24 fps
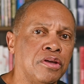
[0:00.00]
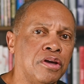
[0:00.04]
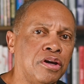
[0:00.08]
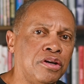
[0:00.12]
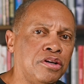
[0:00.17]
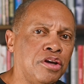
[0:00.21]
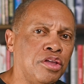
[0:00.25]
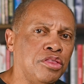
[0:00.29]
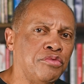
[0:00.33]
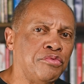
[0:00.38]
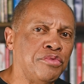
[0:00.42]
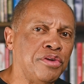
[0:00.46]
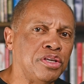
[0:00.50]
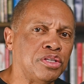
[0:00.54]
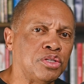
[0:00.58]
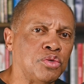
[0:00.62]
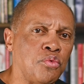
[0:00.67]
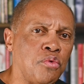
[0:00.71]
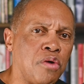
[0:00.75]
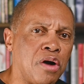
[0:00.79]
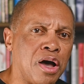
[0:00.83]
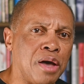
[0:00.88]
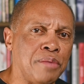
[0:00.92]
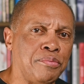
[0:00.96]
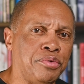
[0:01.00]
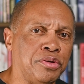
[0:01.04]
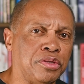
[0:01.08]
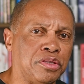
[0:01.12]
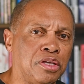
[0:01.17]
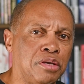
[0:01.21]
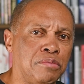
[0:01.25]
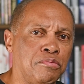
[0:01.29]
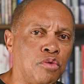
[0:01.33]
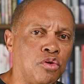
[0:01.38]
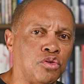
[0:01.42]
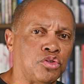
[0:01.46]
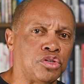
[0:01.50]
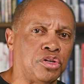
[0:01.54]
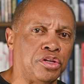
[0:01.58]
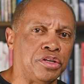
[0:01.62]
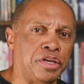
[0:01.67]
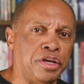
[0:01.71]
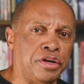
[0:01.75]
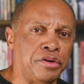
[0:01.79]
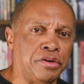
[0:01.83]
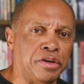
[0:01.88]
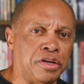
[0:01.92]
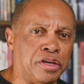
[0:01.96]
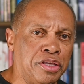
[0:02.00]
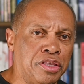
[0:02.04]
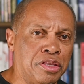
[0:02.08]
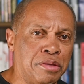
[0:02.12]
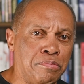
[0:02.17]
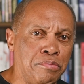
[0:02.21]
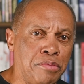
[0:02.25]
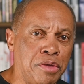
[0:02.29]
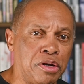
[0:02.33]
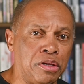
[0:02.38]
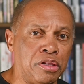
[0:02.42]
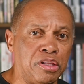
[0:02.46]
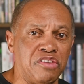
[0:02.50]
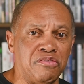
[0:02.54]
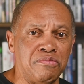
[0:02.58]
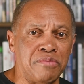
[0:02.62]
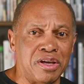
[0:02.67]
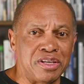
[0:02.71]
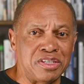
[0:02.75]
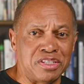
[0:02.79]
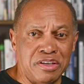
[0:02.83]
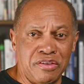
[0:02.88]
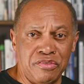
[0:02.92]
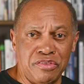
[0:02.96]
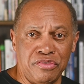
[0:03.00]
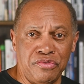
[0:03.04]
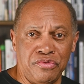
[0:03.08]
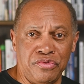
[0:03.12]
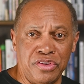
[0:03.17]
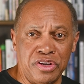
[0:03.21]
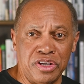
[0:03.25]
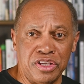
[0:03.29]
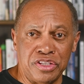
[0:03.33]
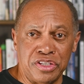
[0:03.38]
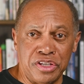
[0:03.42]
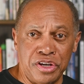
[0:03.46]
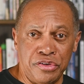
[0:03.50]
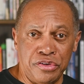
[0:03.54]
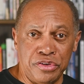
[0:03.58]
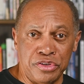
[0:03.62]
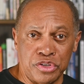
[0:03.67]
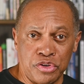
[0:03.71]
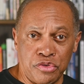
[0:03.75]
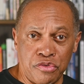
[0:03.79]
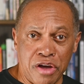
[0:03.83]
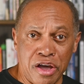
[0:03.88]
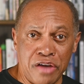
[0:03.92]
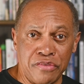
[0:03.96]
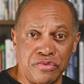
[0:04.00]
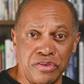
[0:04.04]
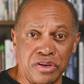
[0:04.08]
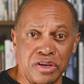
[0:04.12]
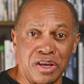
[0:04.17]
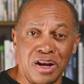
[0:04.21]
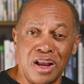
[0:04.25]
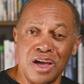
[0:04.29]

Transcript: Another reason why I put the emotional area in the middle of my 7 fitness areas graphic,